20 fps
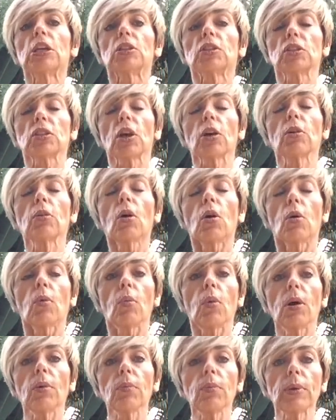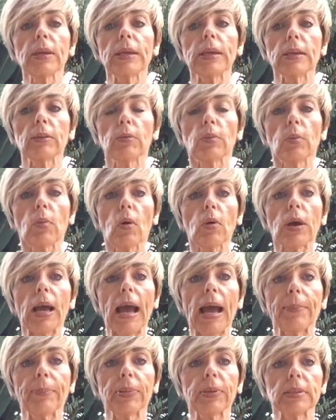So what
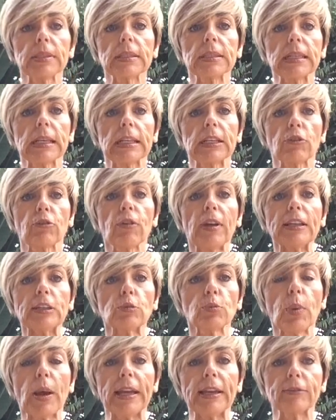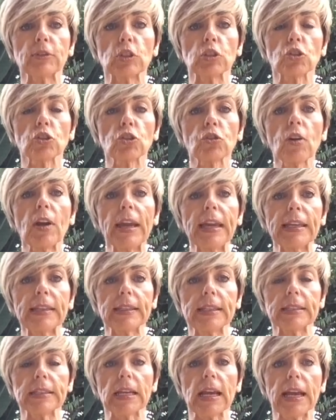happens, and a great way to
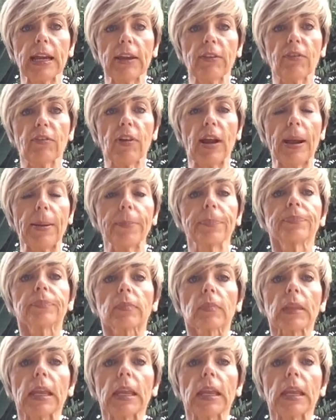train the diaphragm,